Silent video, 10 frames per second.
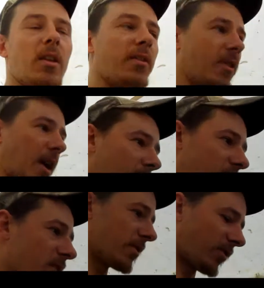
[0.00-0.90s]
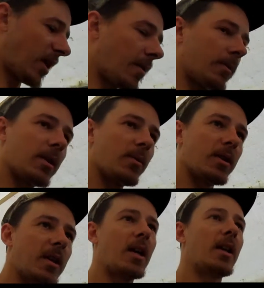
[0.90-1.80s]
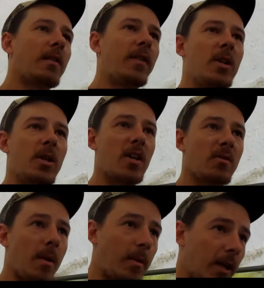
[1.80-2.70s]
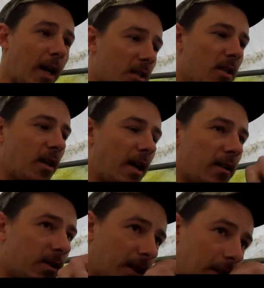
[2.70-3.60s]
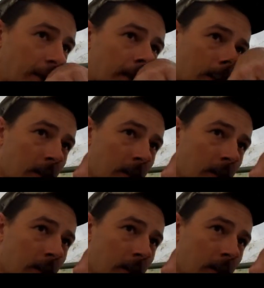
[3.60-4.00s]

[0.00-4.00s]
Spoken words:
to the farm to visit family and whatnot, and if any of you guys remember last year at